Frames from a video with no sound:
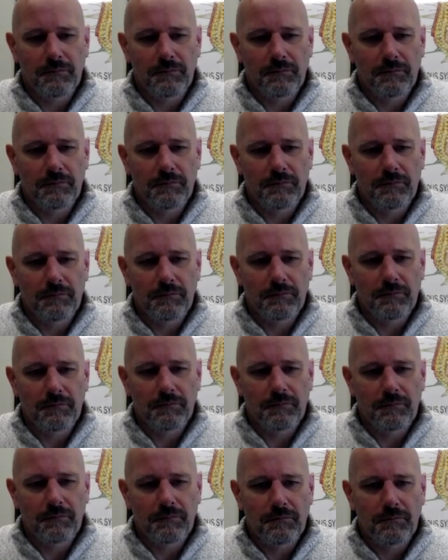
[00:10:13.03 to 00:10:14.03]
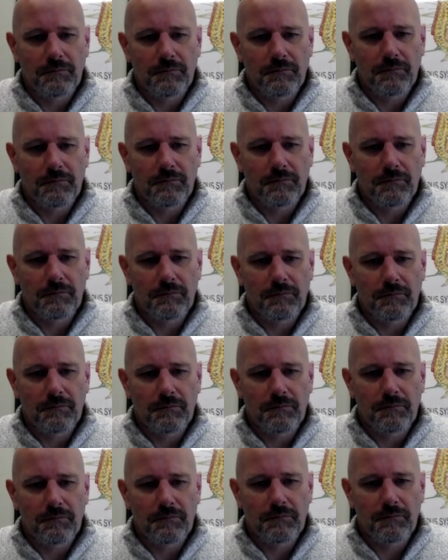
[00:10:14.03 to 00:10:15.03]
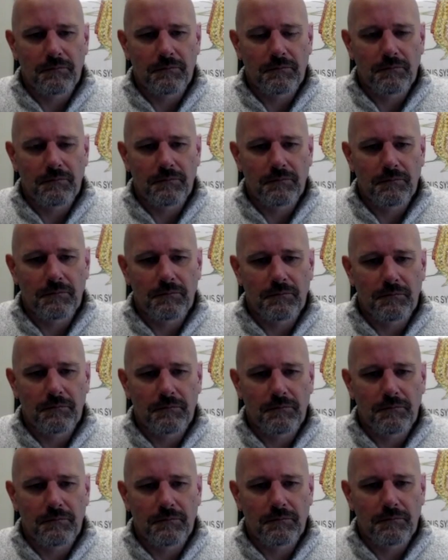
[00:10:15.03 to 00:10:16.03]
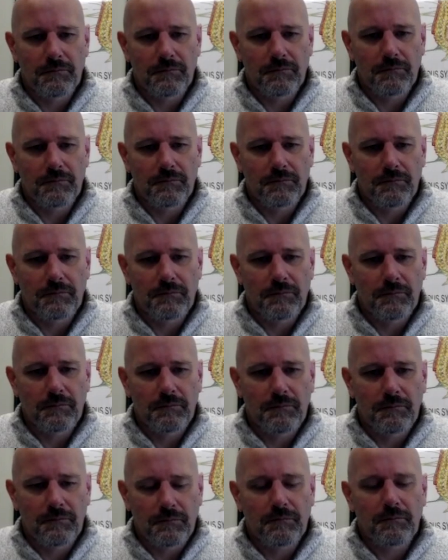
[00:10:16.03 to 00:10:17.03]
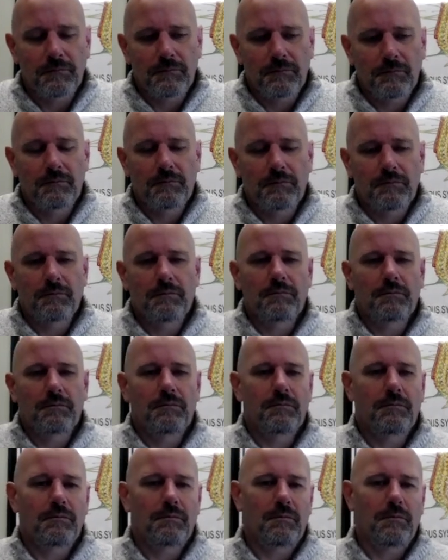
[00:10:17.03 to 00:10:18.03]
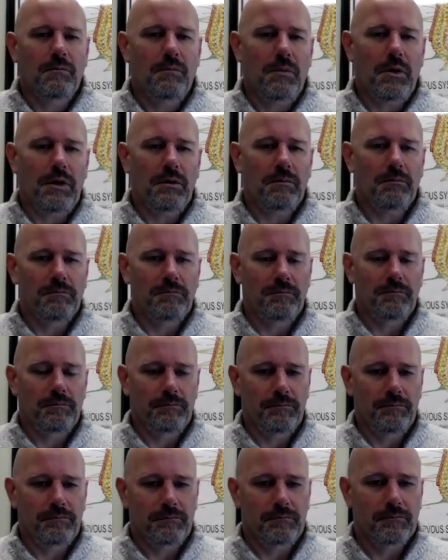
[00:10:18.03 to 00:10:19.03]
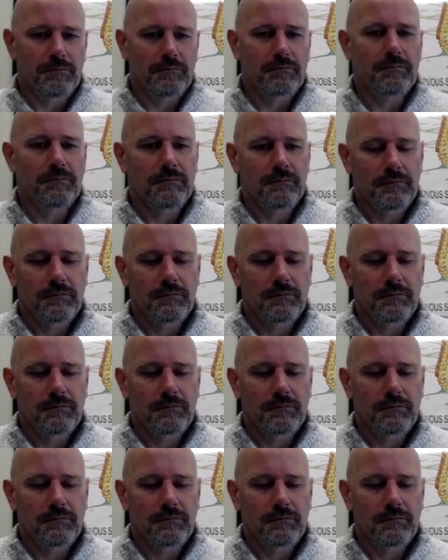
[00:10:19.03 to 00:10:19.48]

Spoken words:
[no speech]